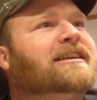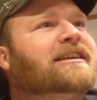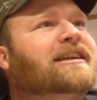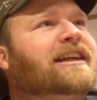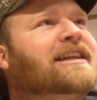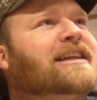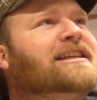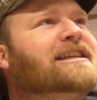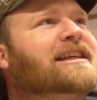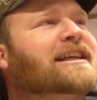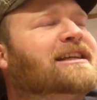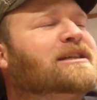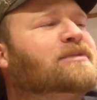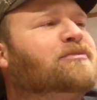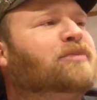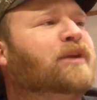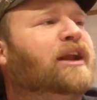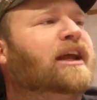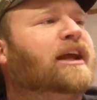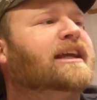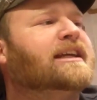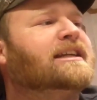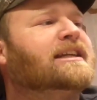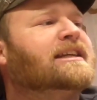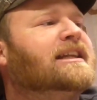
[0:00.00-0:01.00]
Let's
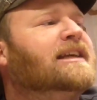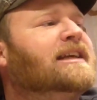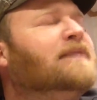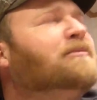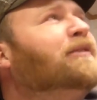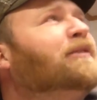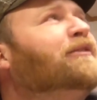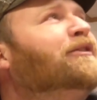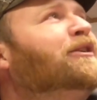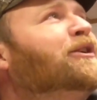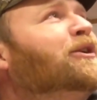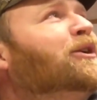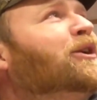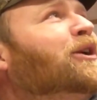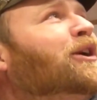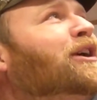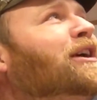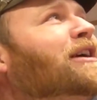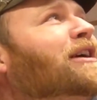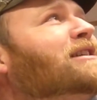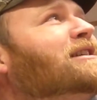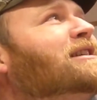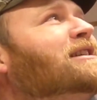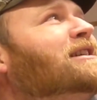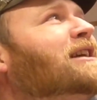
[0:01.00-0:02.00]
explain to them of your
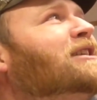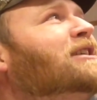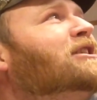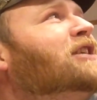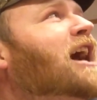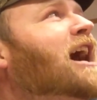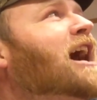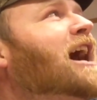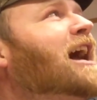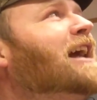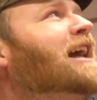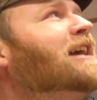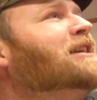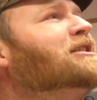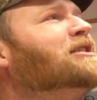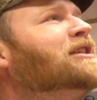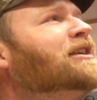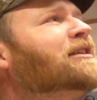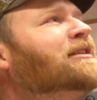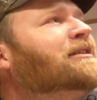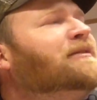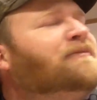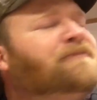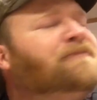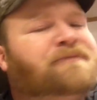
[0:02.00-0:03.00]

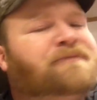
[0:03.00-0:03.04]
situation.